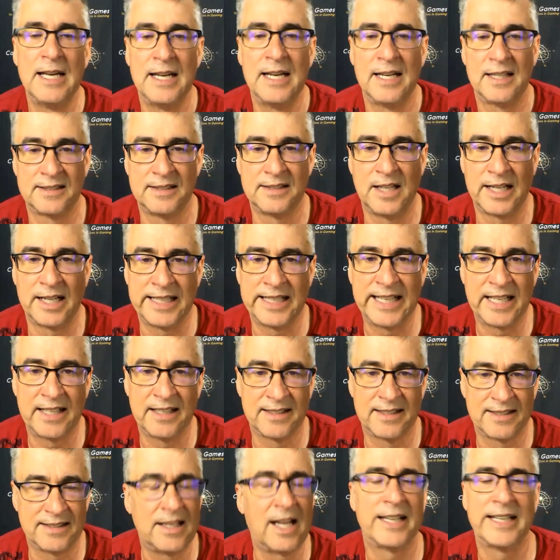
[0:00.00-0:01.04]
it's not yet.
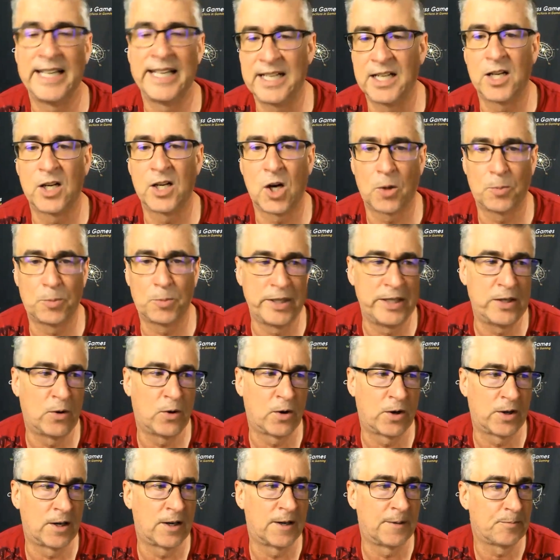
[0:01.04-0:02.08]
It's not yet on our
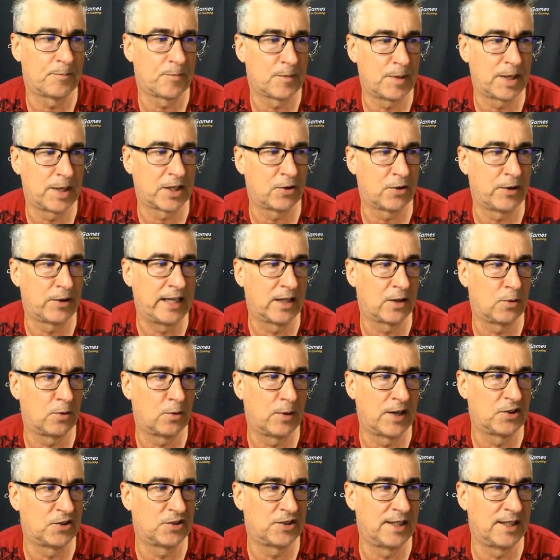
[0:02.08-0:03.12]
pre-order. But great
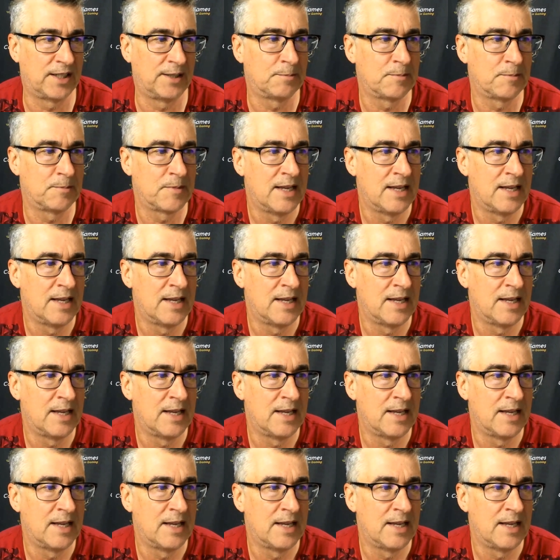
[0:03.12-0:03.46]
question.